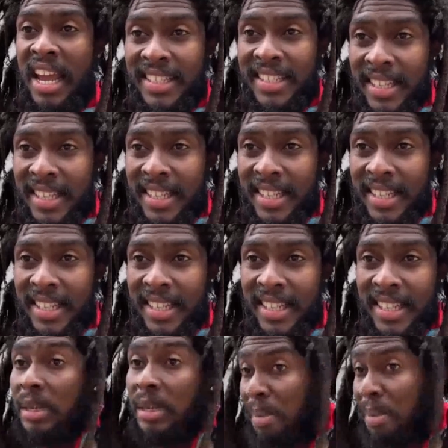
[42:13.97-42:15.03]
his
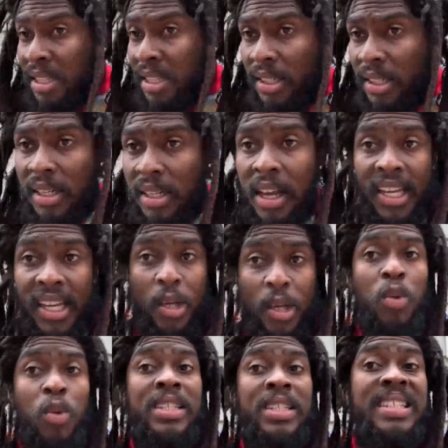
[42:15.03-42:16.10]

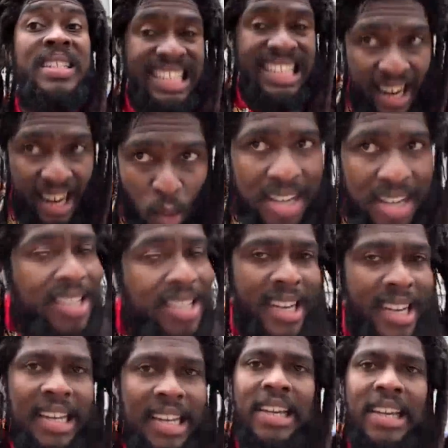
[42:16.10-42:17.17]
he is a wanted person.
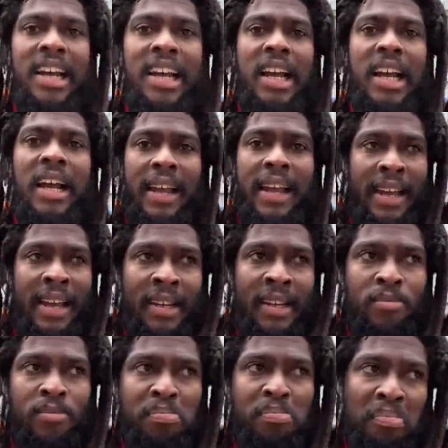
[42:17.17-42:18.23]
He will stay
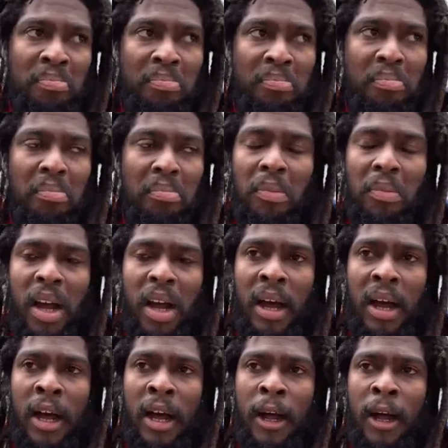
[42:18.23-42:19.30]
in
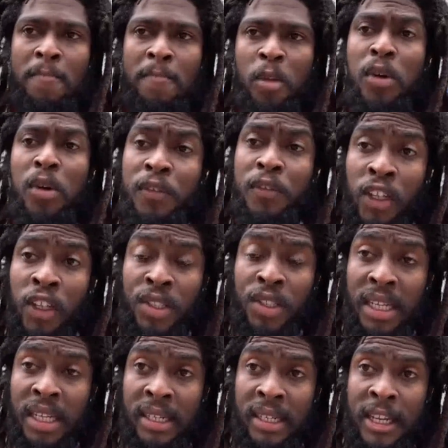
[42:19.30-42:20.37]
jail, and
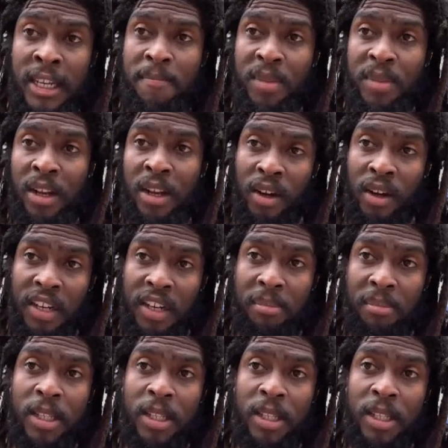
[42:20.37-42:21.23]
unfortunately, the